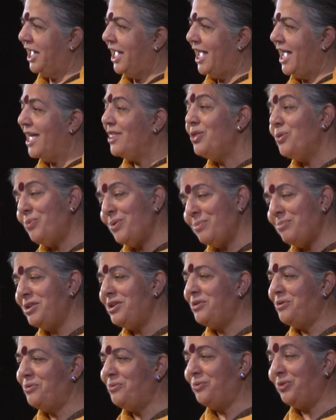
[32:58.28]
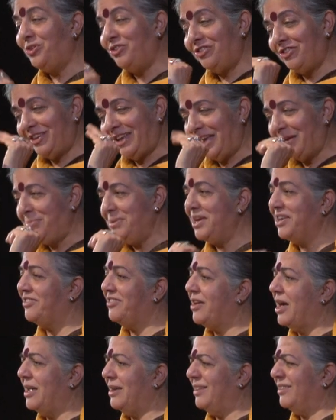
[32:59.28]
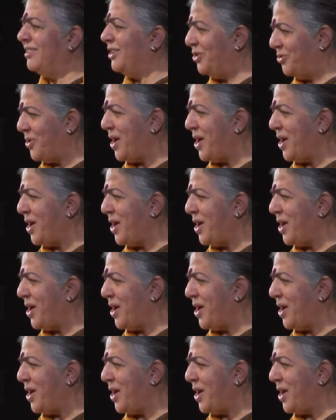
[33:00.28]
And the women would take me aside and say, no,